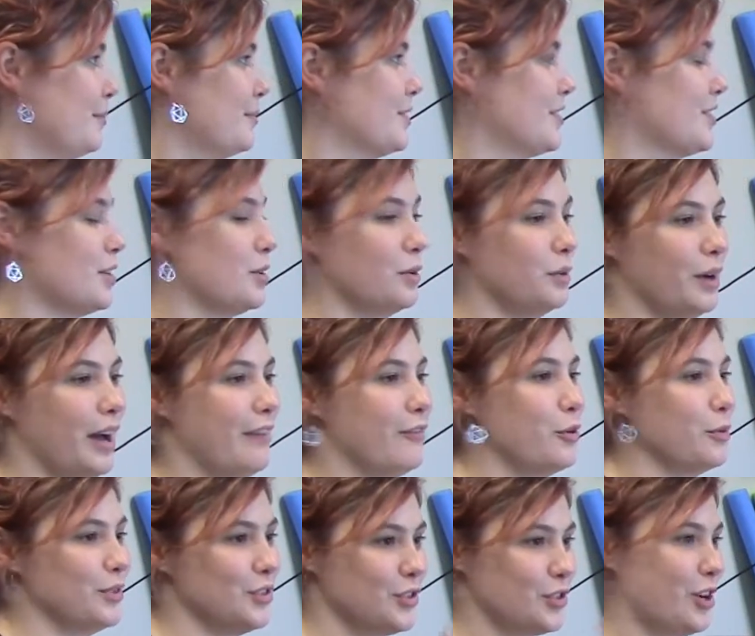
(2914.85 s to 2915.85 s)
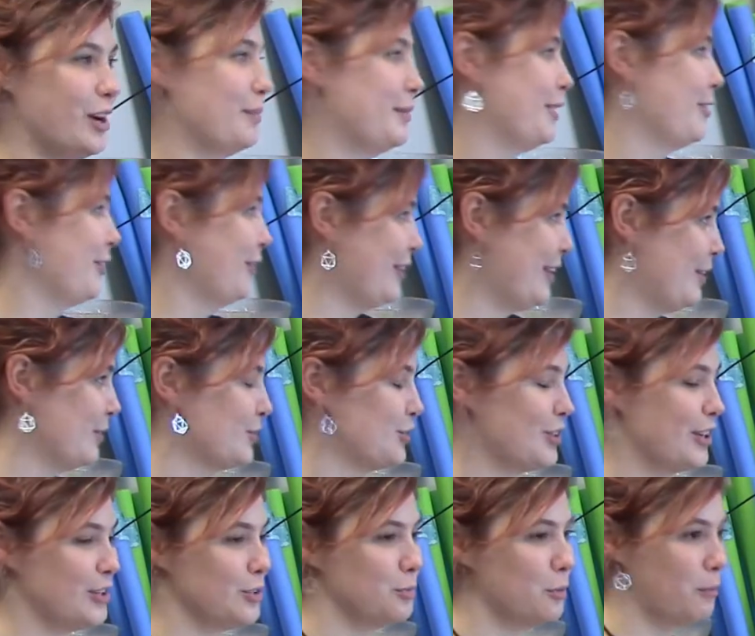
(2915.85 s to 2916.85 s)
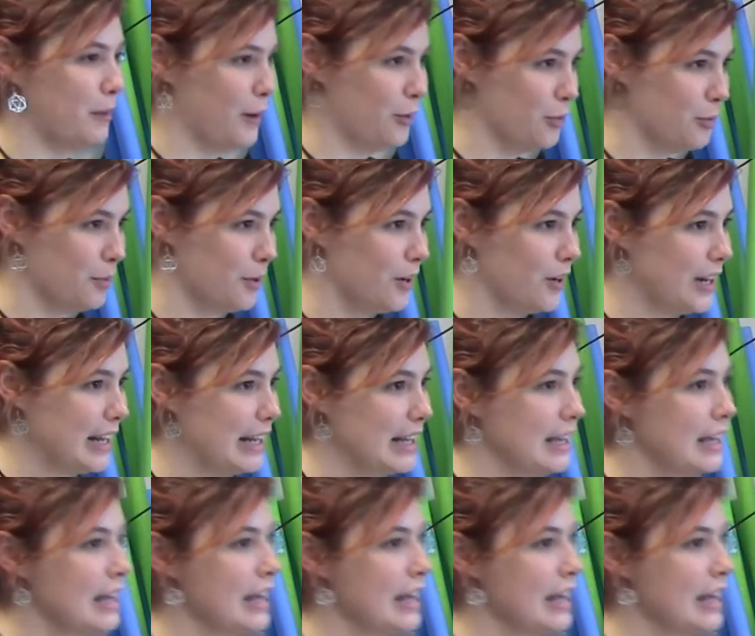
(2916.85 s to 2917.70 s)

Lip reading: So everyone's scrambling around the house trying to prepare the party.